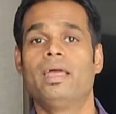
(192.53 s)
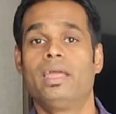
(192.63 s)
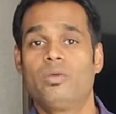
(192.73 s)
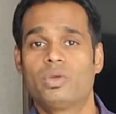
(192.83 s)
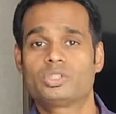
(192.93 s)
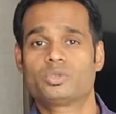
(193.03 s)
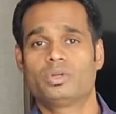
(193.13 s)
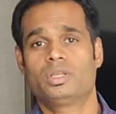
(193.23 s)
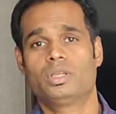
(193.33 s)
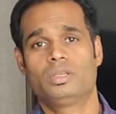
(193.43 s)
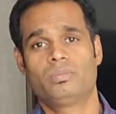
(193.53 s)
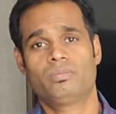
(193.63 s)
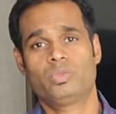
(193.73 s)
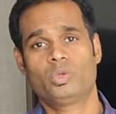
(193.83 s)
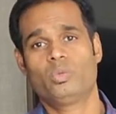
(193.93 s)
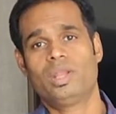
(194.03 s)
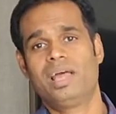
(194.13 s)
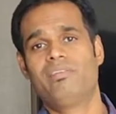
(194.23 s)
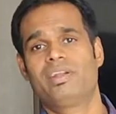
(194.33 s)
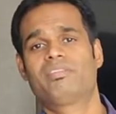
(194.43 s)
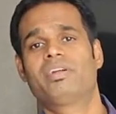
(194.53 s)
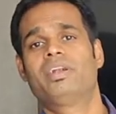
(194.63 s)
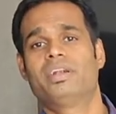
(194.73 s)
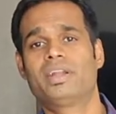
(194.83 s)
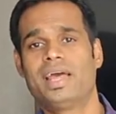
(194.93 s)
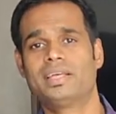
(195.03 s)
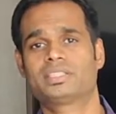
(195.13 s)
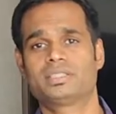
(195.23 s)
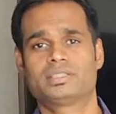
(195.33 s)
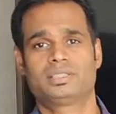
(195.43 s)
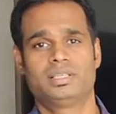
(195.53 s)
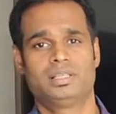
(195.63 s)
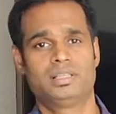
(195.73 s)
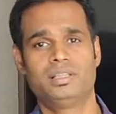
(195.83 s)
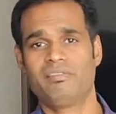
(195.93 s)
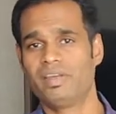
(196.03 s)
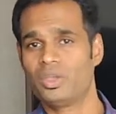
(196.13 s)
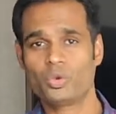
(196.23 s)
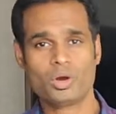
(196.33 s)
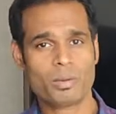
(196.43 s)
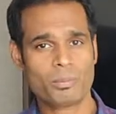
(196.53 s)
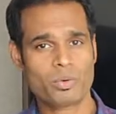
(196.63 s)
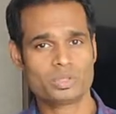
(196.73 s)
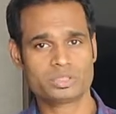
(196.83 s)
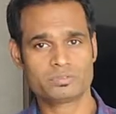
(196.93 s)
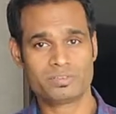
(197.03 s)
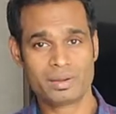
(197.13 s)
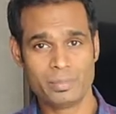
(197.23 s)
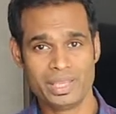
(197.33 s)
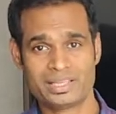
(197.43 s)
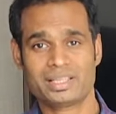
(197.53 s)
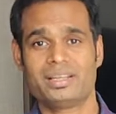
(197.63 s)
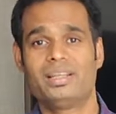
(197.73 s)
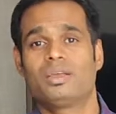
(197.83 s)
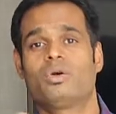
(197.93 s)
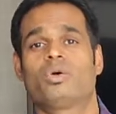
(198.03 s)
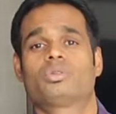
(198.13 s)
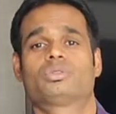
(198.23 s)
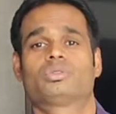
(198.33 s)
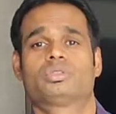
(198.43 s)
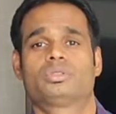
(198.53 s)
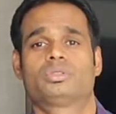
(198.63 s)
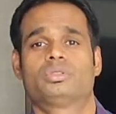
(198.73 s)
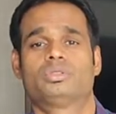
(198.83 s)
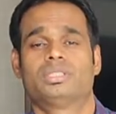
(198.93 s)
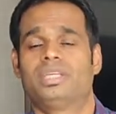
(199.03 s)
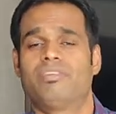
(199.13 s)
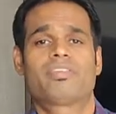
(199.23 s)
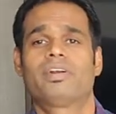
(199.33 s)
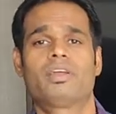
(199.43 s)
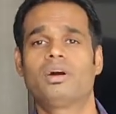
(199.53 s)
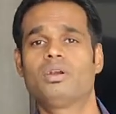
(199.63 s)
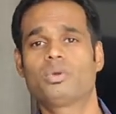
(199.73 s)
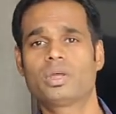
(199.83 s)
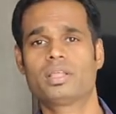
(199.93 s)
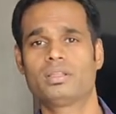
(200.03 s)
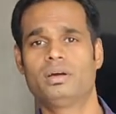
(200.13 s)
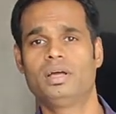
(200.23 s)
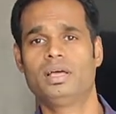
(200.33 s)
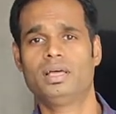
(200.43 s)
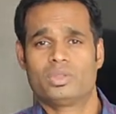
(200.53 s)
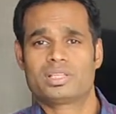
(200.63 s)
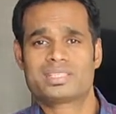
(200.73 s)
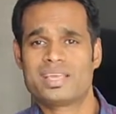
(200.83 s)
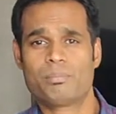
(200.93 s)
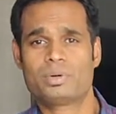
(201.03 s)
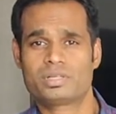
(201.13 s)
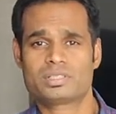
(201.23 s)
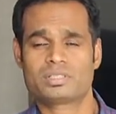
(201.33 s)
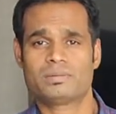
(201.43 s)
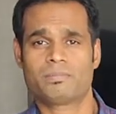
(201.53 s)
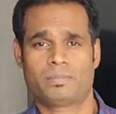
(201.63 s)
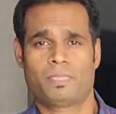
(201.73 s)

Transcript: eventually you will have a different interactions. The way you approach from internally goes differently altogether. You're the same person,